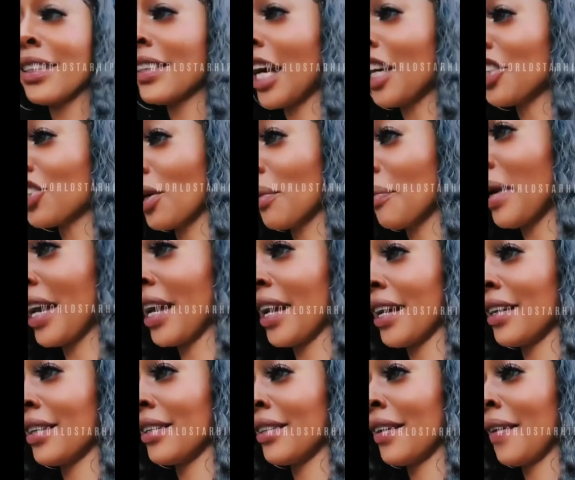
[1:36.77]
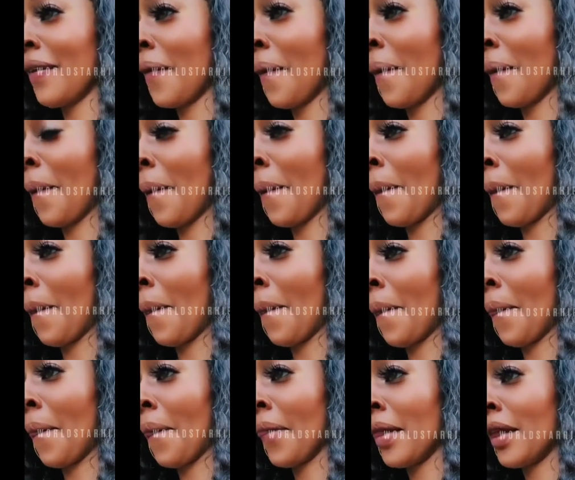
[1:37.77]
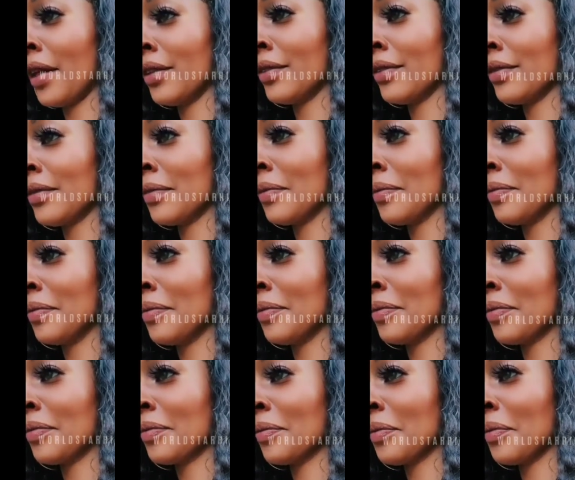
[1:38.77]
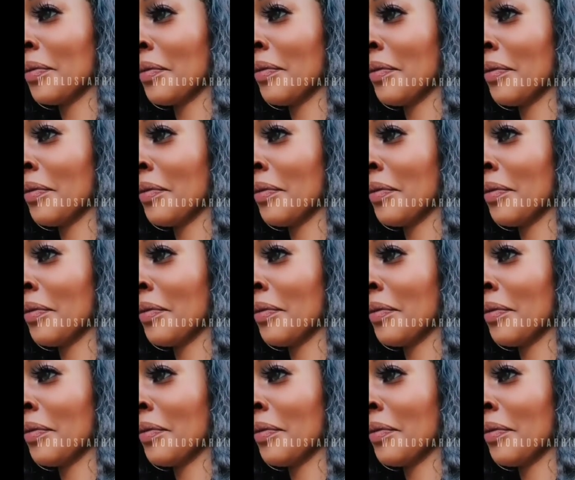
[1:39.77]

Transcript: That's your man? So that's what you was doing upstairs? Uh, baby, I don't even know this one.